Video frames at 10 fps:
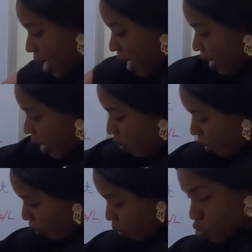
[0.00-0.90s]
And now
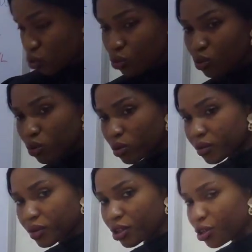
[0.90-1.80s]
I want to,
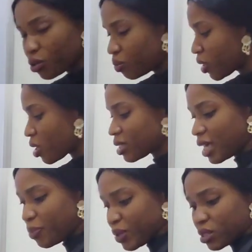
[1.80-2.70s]
because the
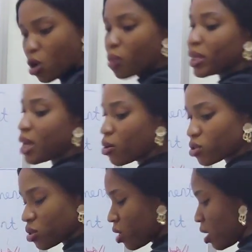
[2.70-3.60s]
hip is coming out.
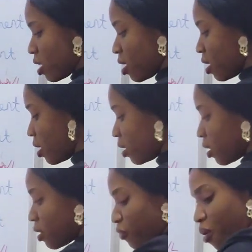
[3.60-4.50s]

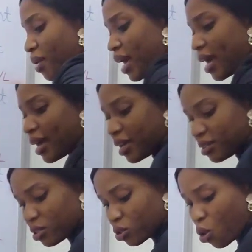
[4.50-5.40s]
From here
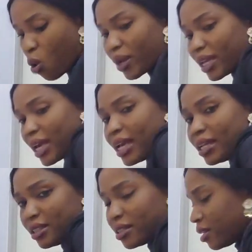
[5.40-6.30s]
is going
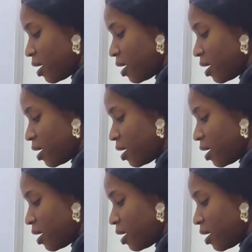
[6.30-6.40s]
in.